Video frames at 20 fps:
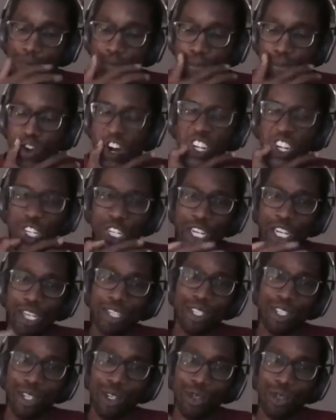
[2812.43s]
pressure
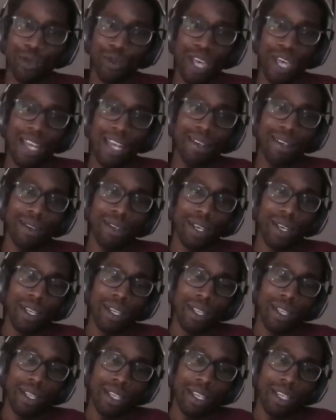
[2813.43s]
to then
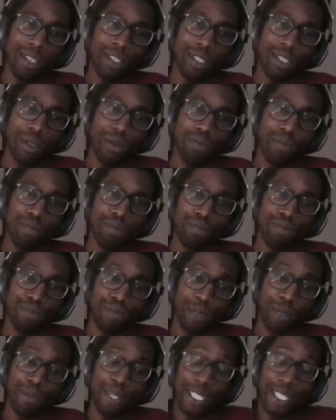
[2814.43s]
the
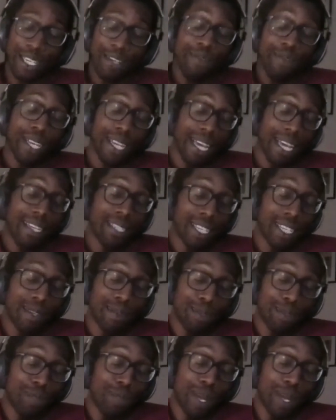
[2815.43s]
specific
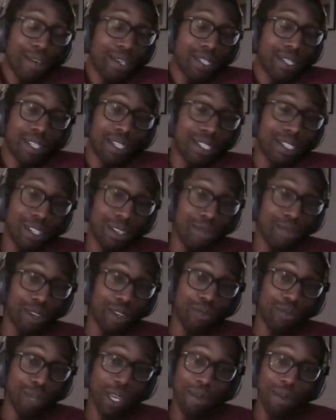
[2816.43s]
experiences
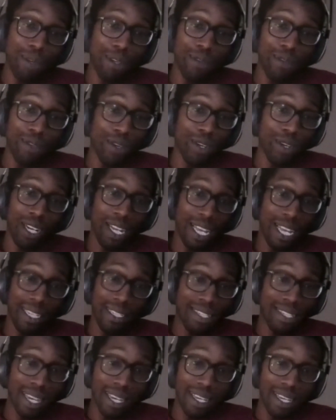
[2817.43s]
of people of color, let's
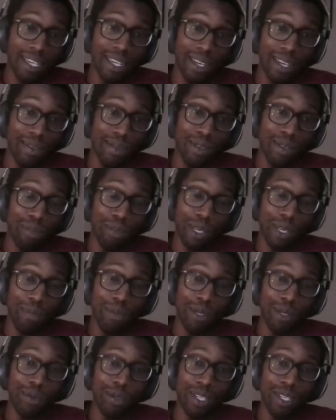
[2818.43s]
say. You know, the
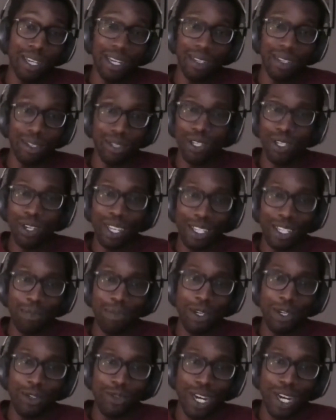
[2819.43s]
people who, you know, you're still
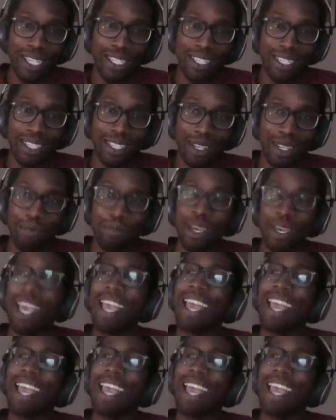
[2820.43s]
experiencing racism